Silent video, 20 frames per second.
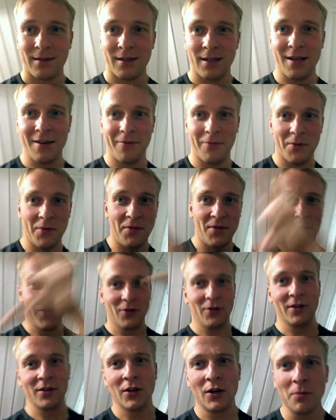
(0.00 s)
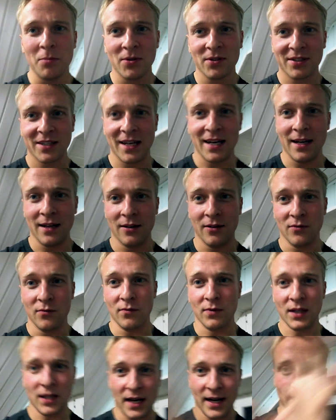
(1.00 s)
if we think on a global scale,
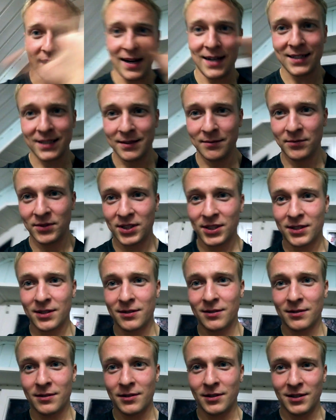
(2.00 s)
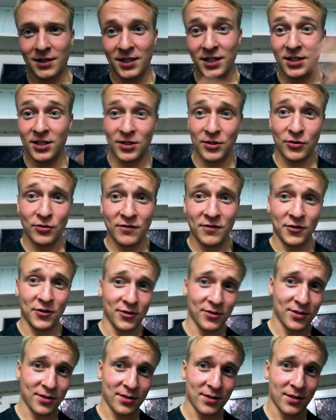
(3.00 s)
we're like atoms in the
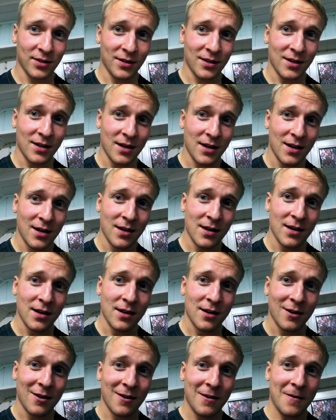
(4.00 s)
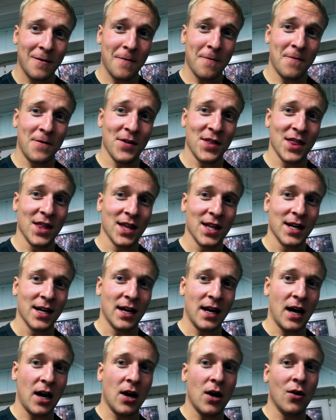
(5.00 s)
universe with
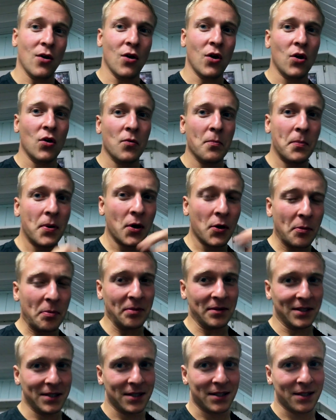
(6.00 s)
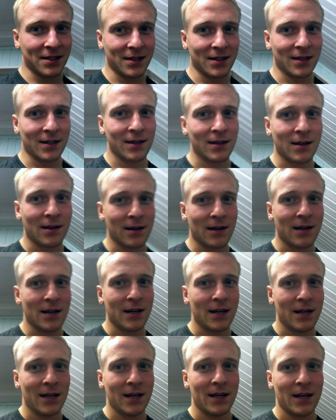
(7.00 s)
our own purpose.
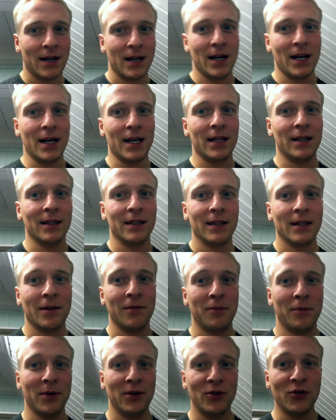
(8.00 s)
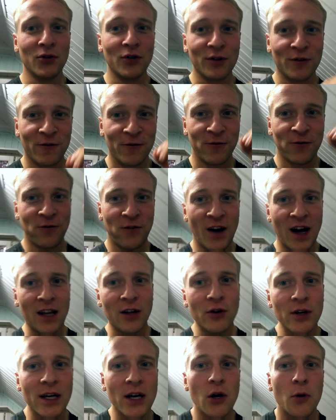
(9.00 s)
And if we're not
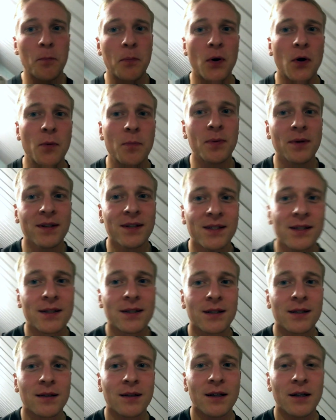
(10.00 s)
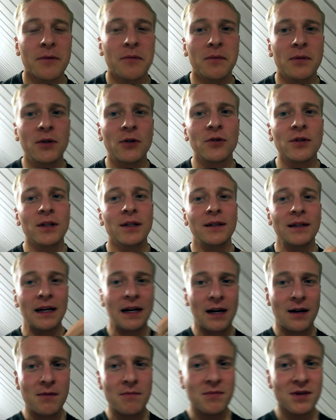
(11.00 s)
following our purpose, if we're not in
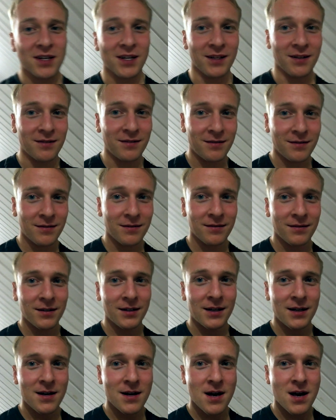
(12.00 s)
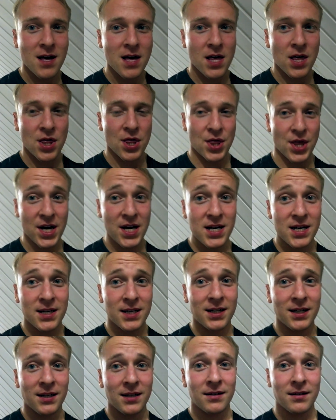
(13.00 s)
harmony,
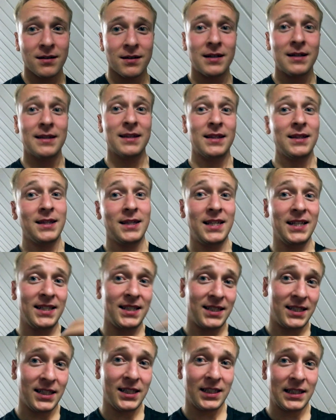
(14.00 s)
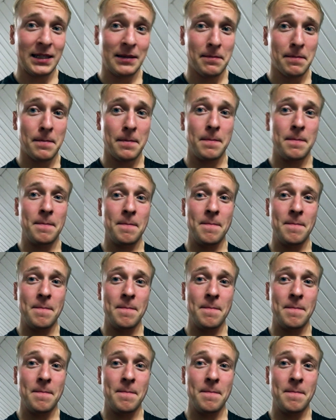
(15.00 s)
then this system